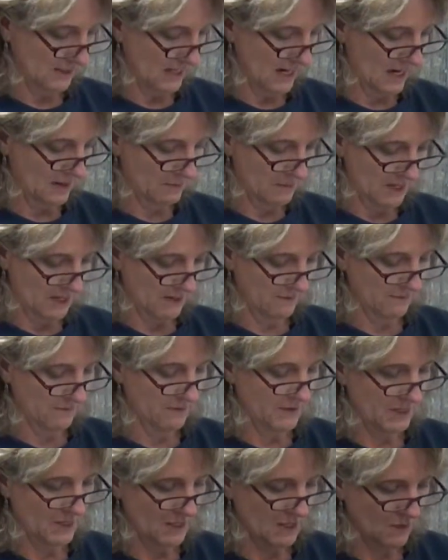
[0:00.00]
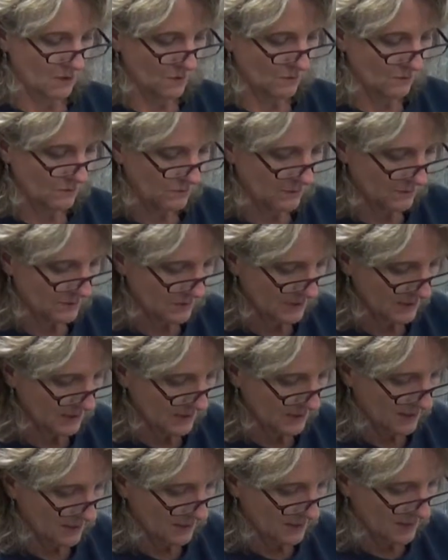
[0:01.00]
10 minute video,
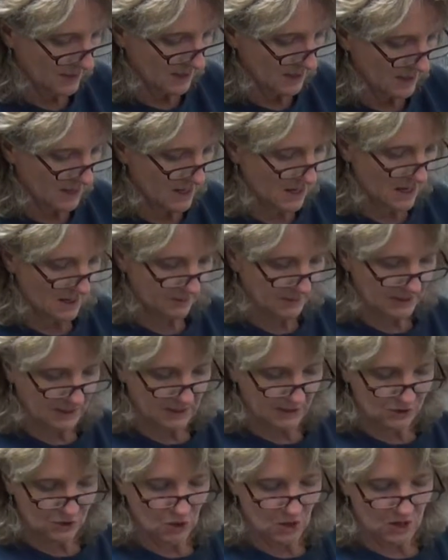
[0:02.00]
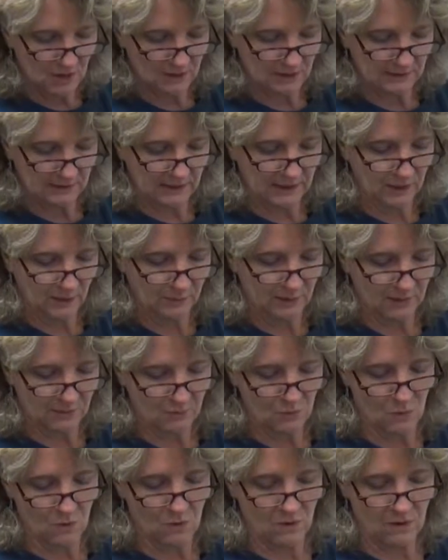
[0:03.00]
uh, I'm going to talk a little bit
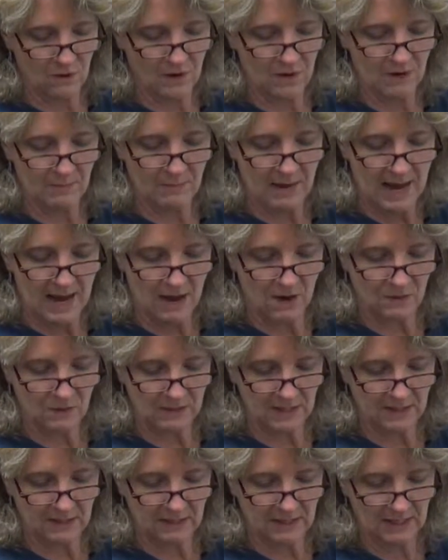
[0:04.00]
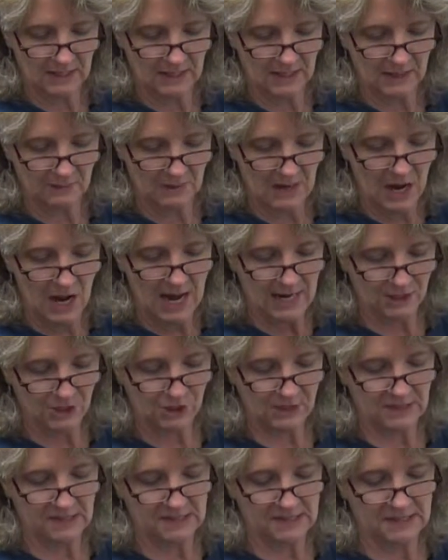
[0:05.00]
more about, and, and, I'm
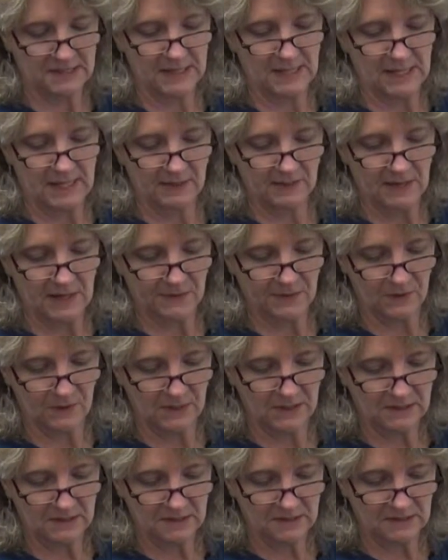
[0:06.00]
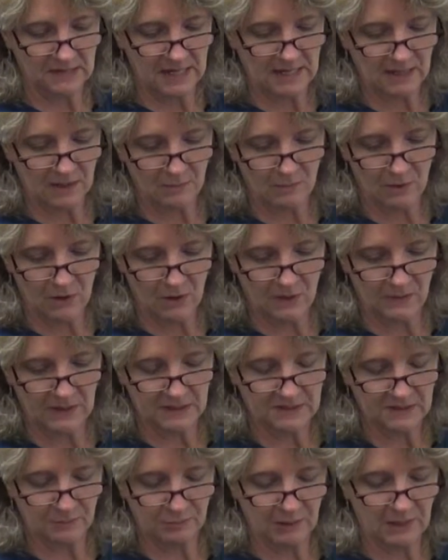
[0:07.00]
actually seeing that there is a second bar
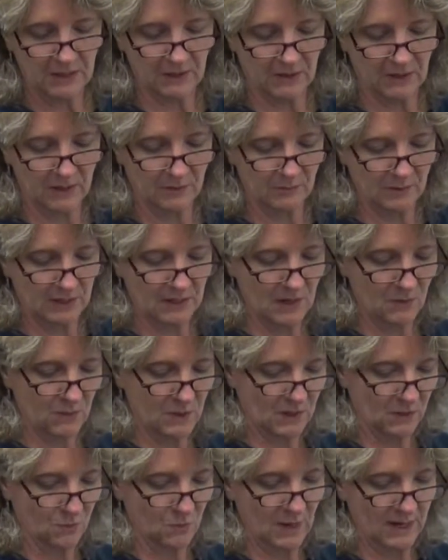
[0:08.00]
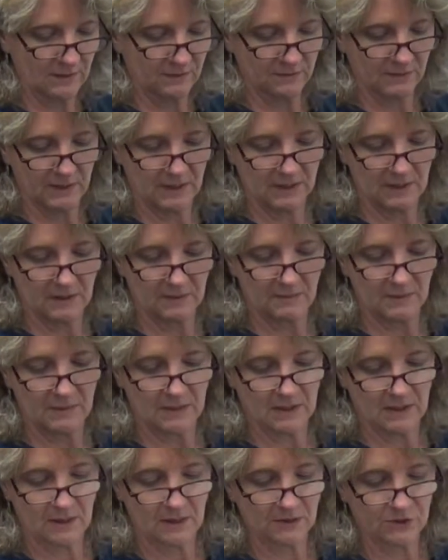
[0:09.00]
that's appearing, but I want to wait. Um,
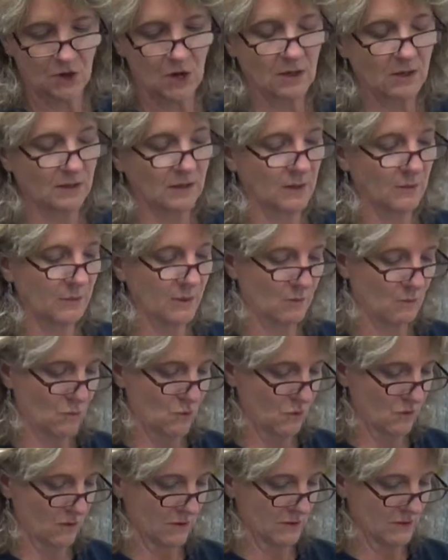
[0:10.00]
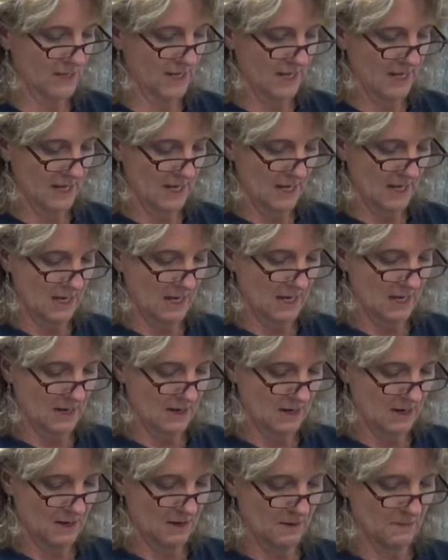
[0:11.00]
I'll talk a little bit more
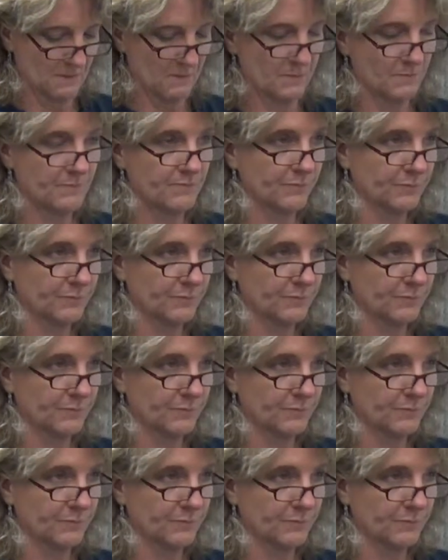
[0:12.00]
um,